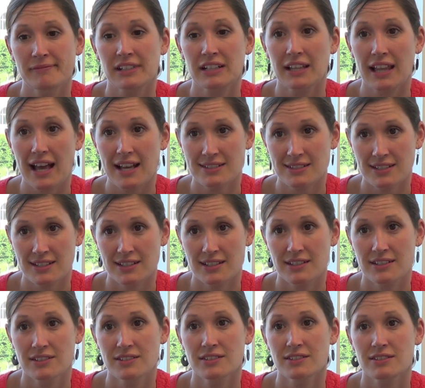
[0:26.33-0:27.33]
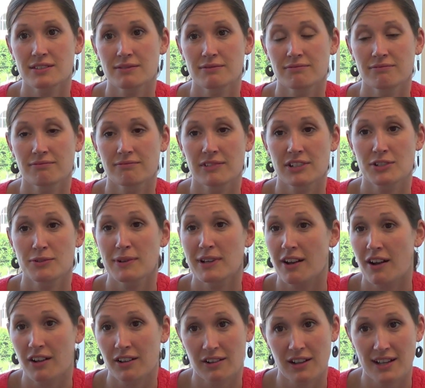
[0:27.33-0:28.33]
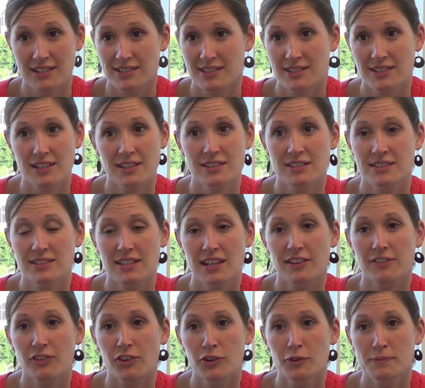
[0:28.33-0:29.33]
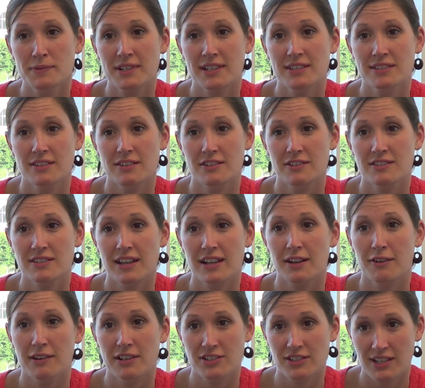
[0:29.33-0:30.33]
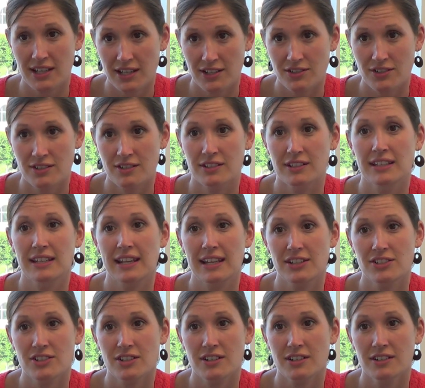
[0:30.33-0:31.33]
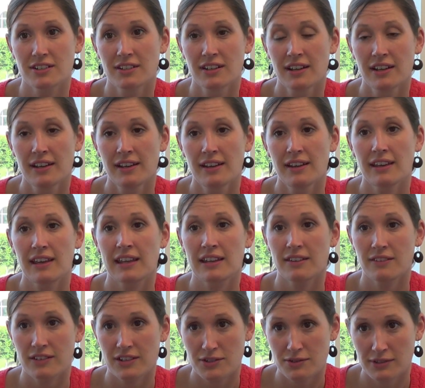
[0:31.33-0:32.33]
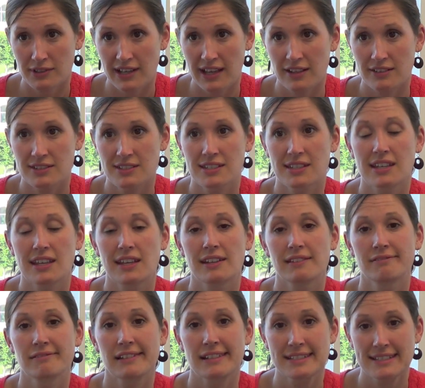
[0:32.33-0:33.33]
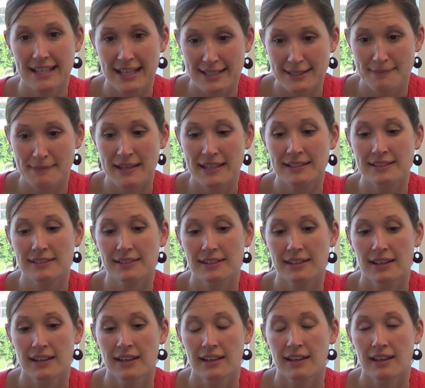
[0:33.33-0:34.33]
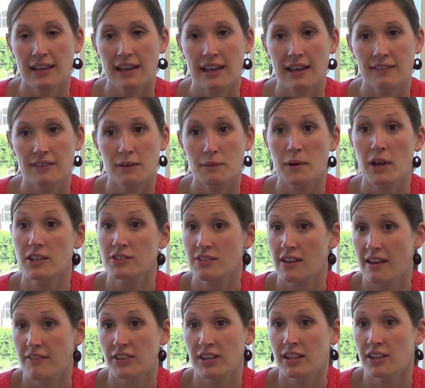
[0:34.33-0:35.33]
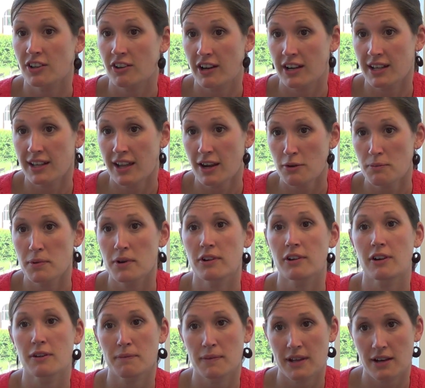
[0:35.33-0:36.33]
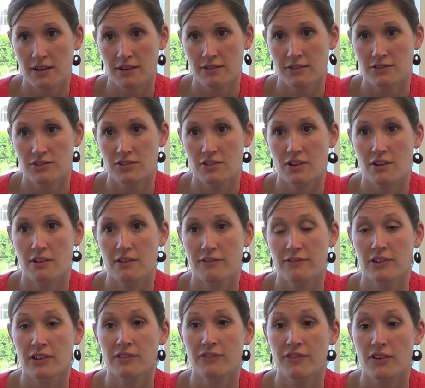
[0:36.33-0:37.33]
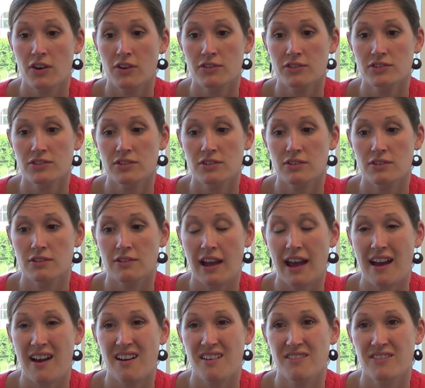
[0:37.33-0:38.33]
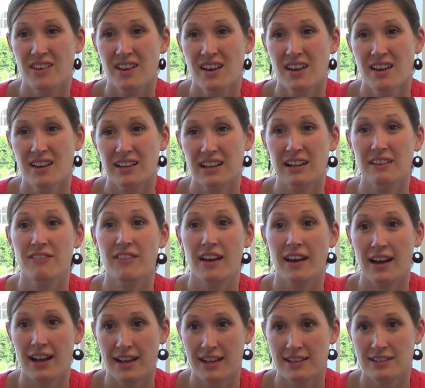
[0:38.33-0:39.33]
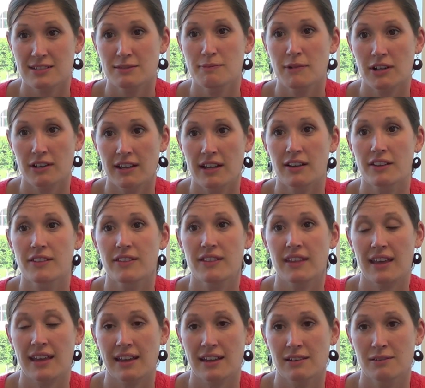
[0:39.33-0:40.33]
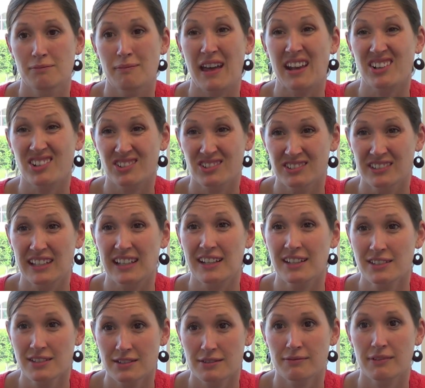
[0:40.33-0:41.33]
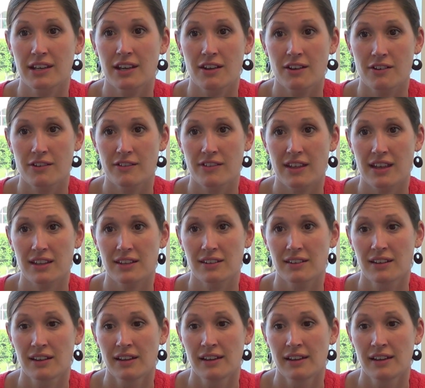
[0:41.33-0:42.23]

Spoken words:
classes, which we call classes instead of groups because they're psychoeducational in nature, individual counseling, assessment, and then we also have an integrated care program there. So for folks who have kind of the highest mental health and medical needs, we know that